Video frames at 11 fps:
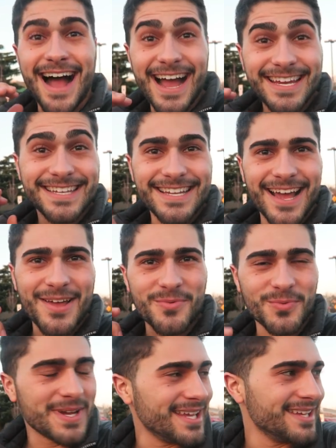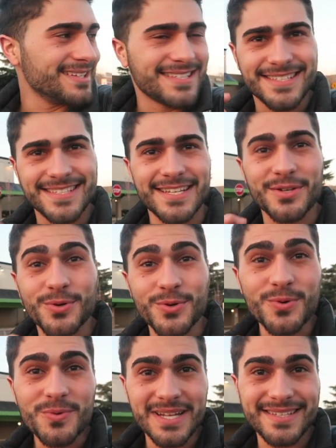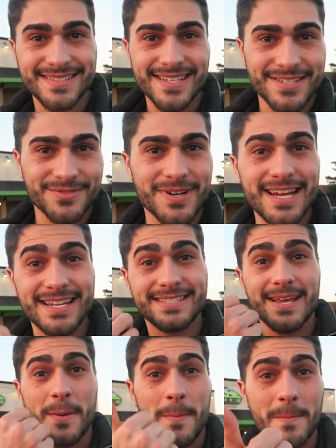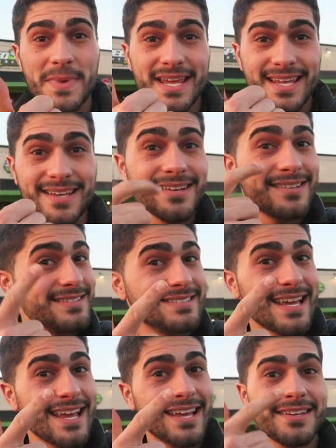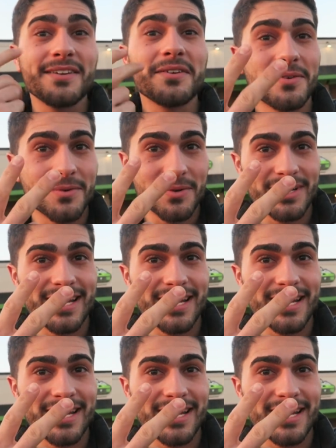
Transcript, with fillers: I cannot wait to see who wins this race, me, Dan, or